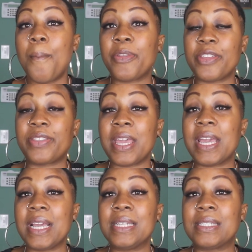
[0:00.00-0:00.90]
But the
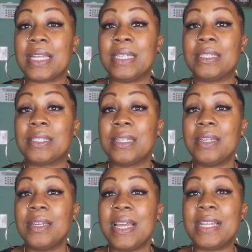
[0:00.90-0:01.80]
thing is, is
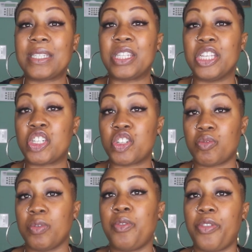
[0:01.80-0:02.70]
it's the
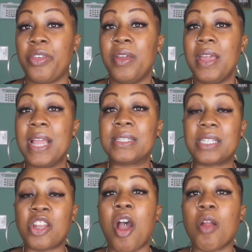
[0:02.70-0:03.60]
truth.
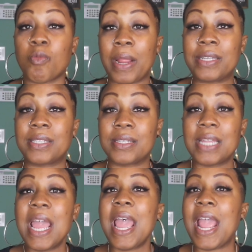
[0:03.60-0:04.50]
It's not racist.